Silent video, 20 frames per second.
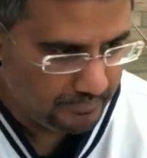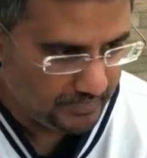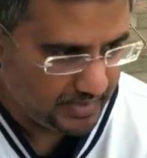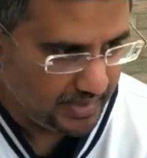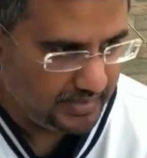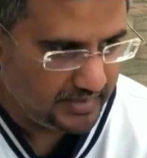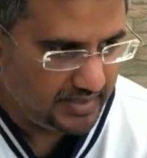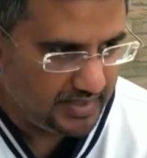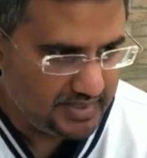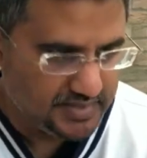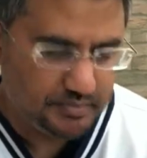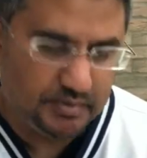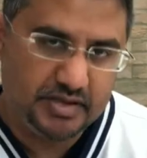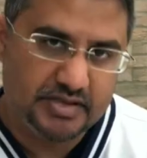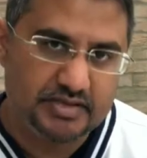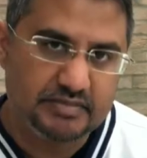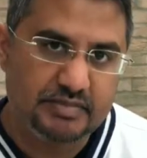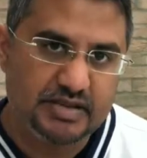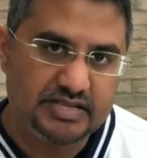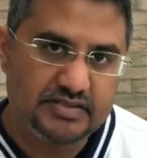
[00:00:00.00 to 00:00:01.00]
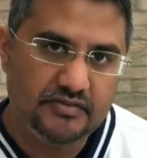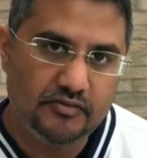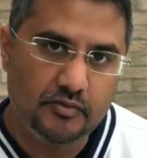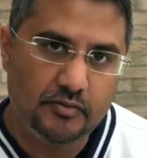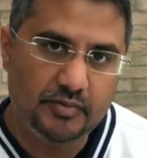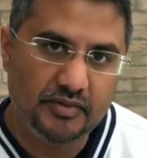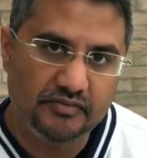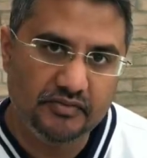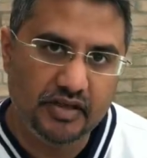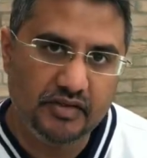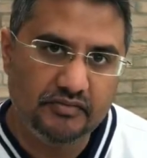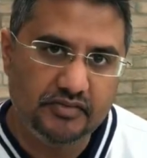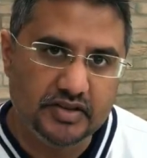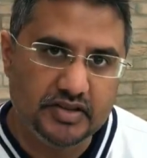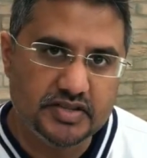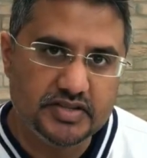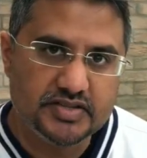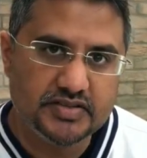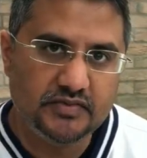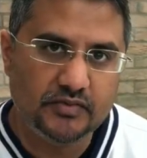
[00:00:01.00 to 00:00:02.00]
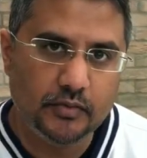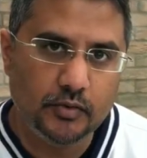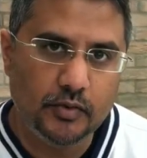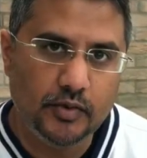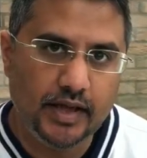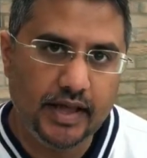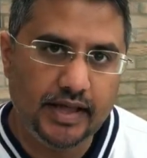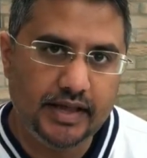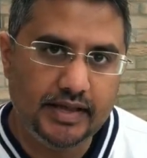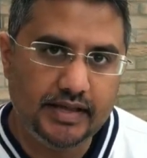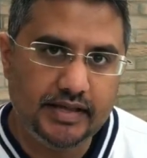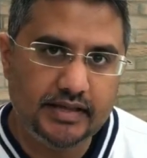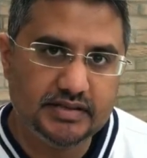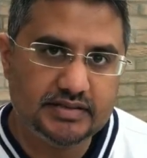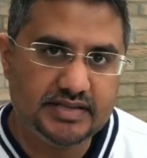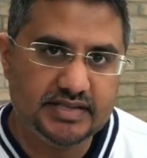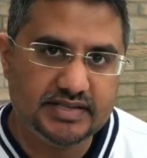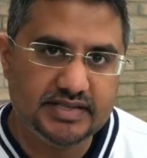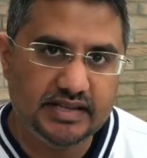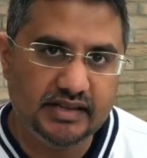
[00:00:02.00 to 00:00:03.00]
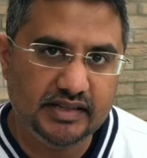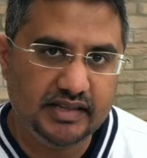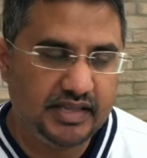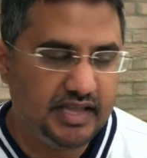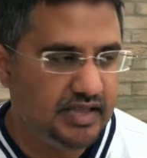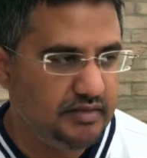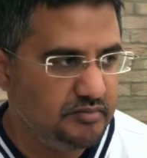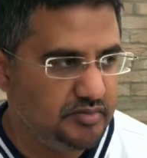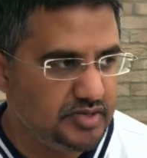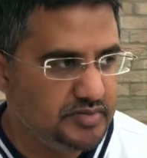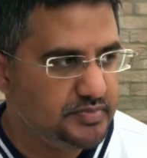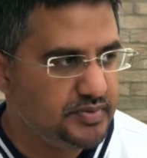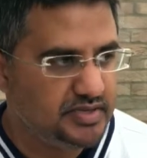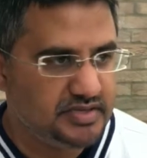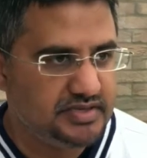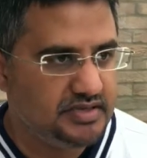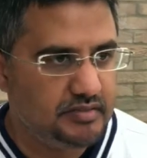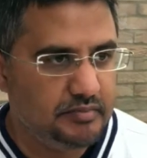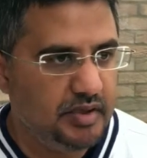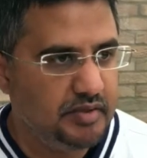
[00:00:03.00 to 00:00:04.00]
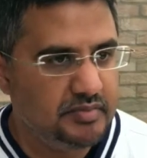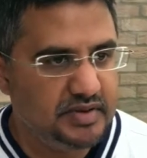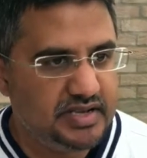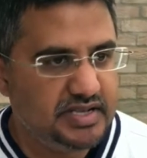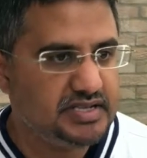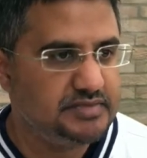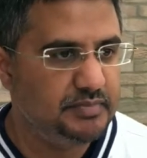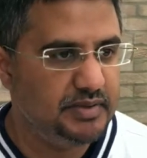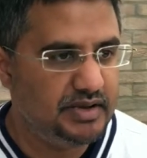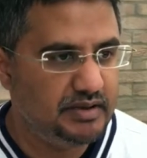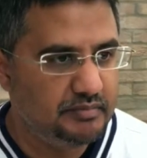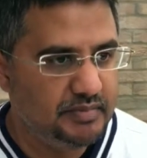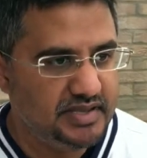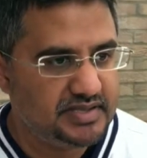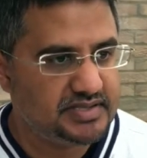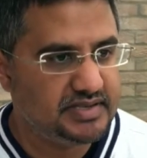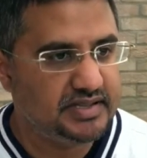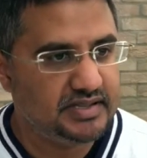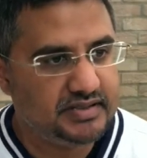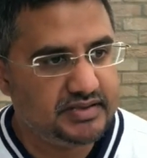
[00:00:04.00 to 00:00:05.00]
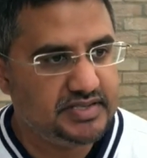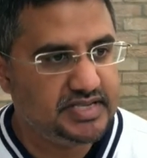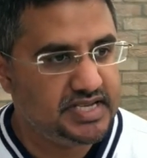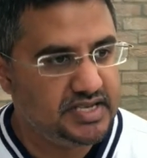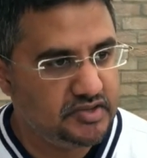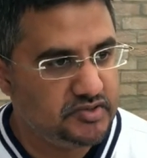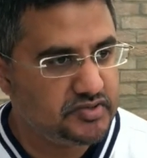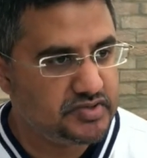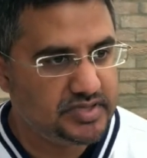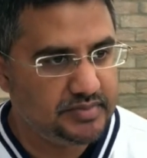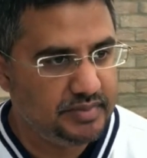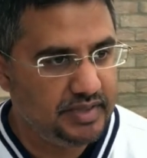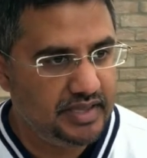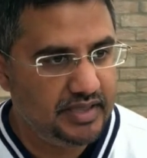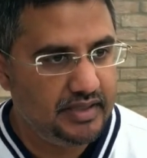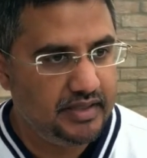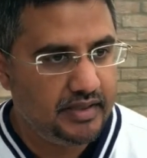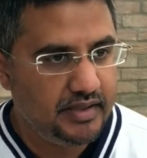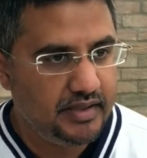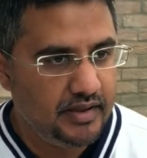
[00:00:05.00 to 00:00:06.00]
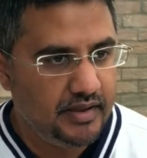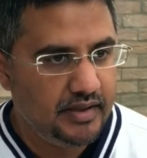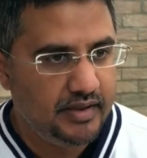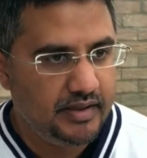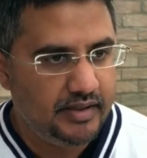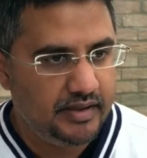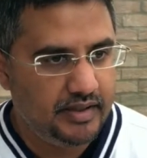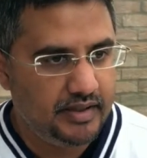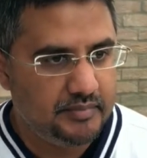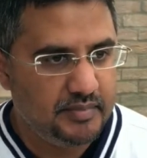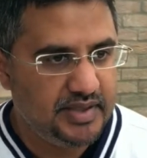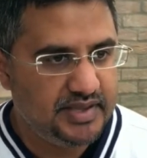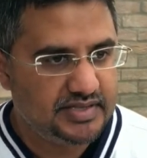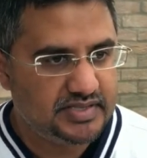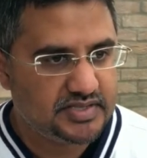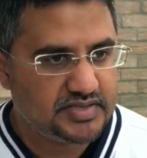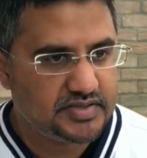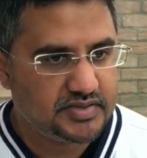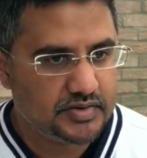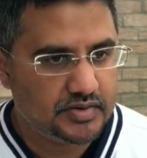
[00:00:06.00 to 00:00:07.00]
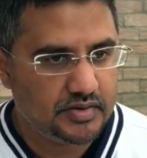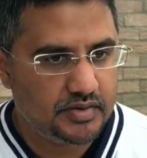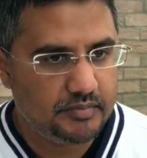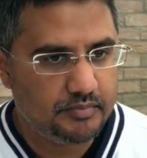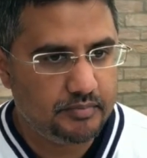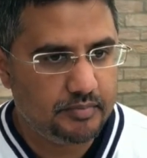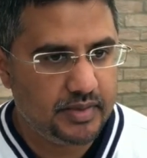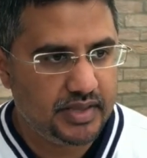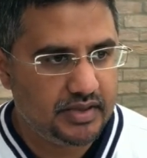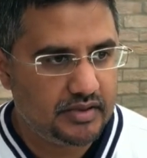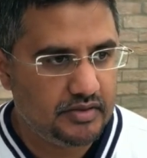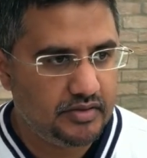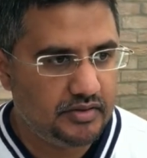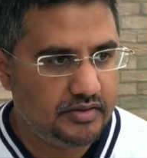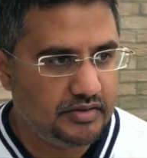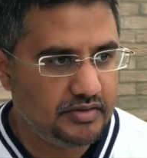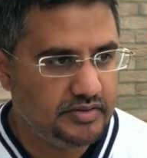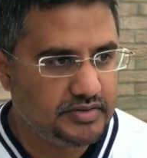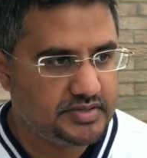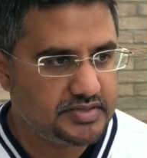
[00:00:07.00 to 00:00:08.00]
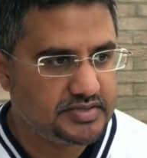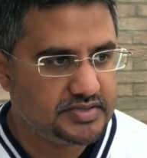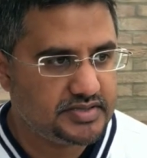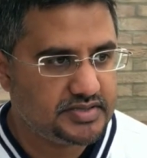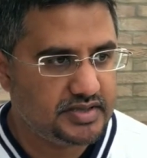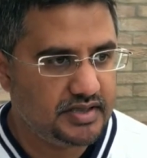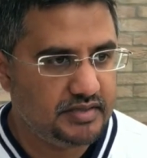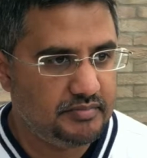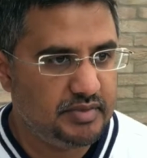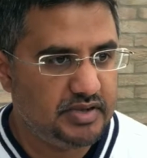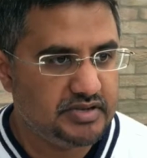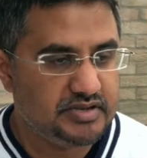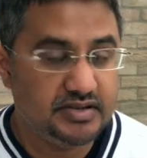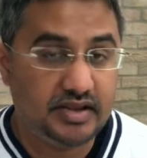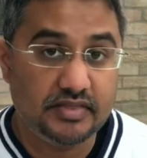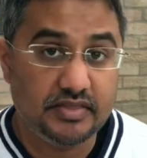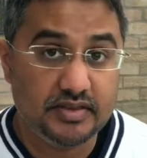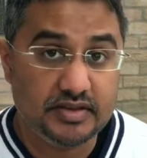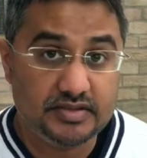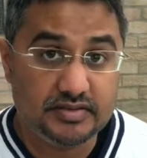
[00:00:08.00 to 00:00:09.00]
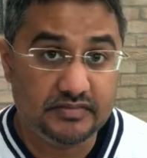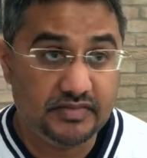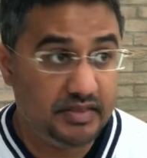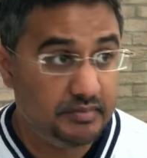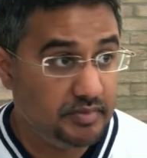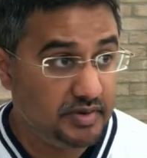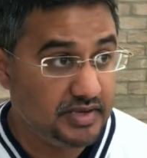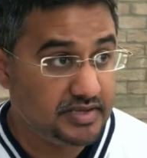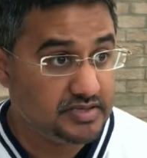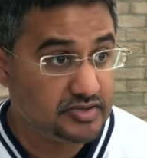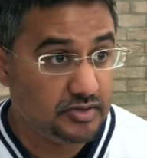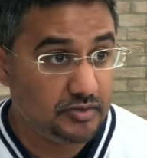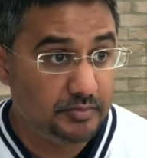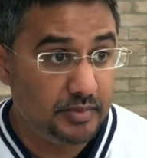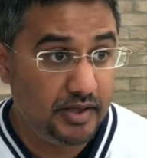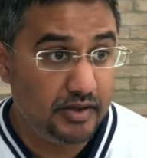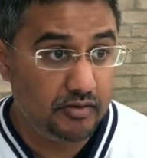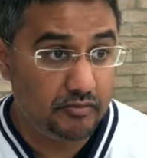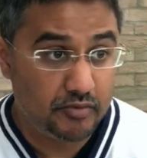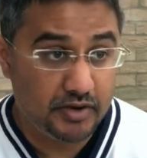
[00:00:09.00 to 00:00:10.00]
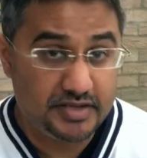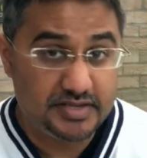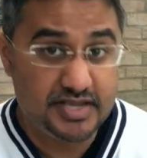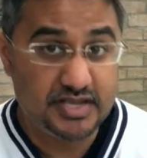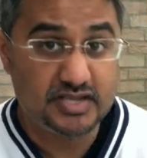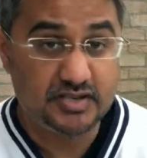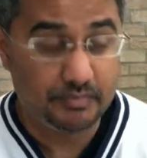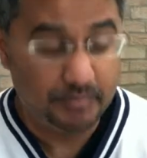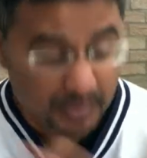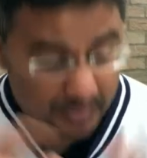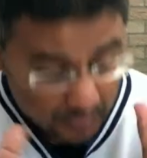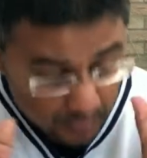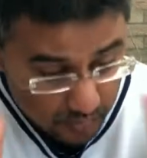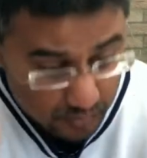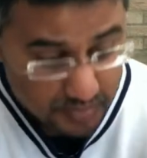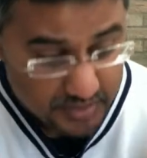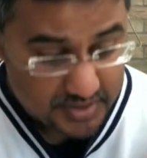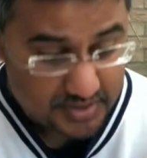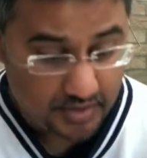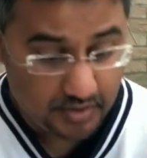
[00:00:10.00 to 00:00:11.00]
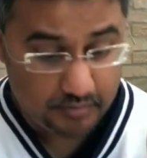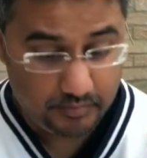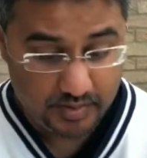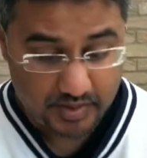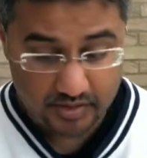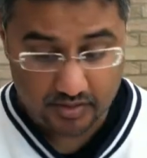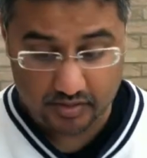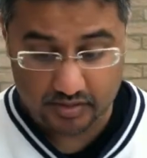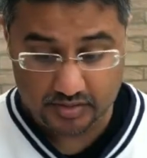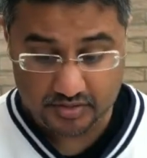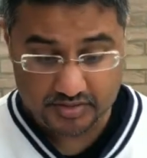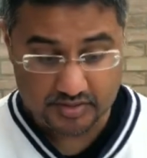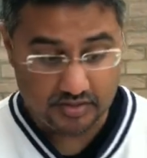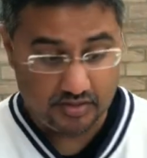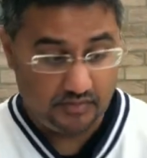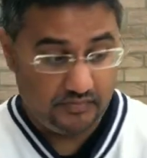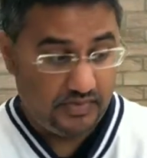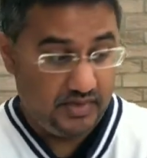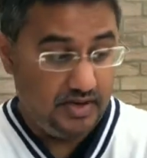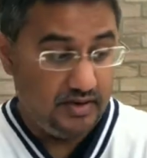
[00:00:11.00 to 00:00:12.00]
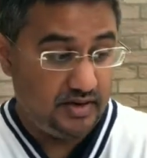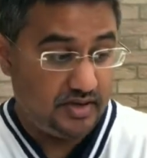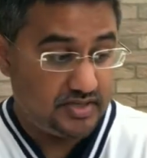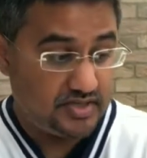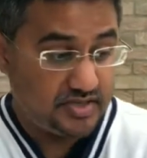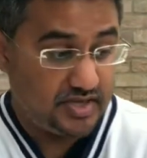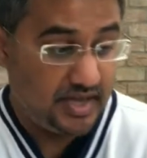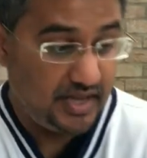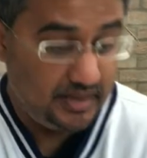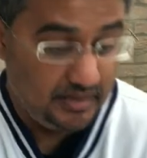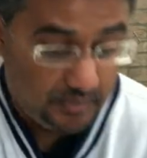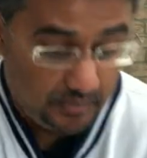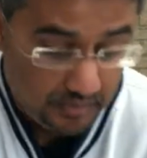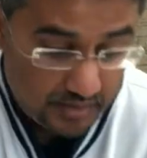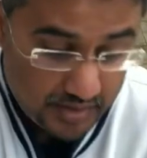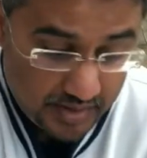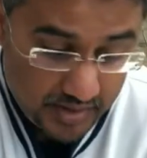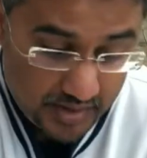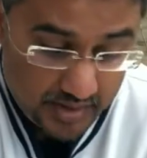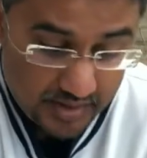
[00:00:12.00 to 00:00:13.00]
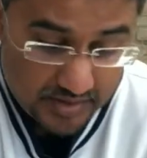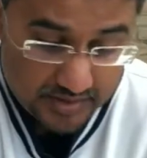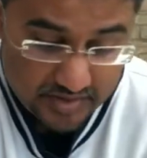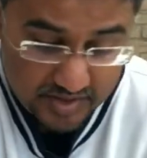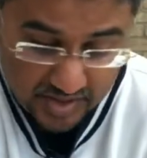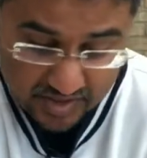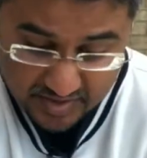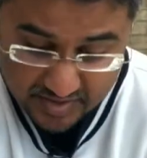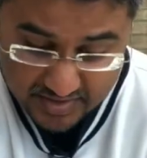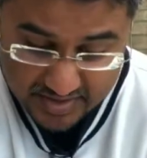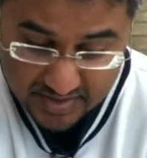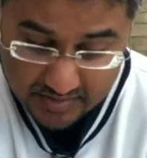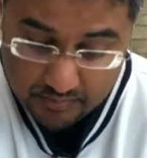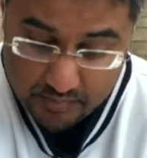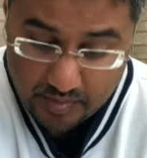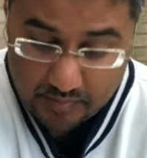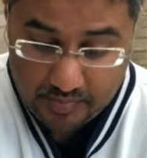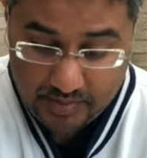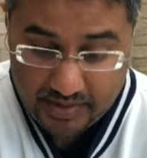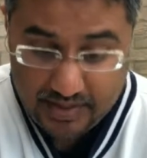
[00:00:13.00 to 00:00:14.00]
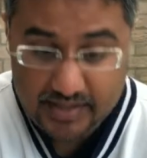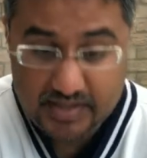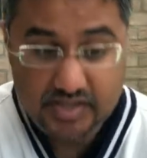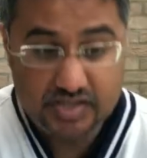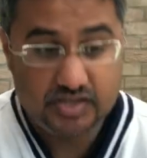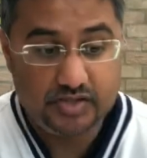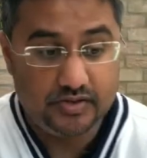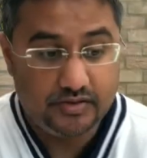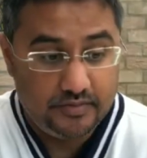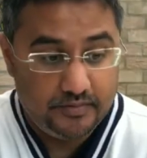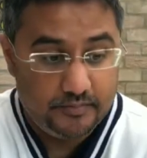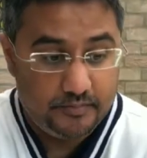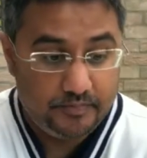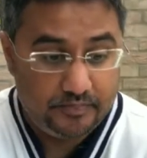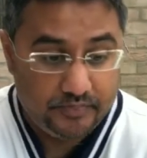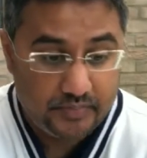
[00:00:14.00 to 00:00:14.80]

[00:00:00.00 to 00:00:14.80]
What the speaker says: is what is the best form of governance for a city like Cambridge, because at the moment it's been a mess, and it continues to be a mess because, amongst other things, of the political polarisation, but also because of the large-scale changes in population,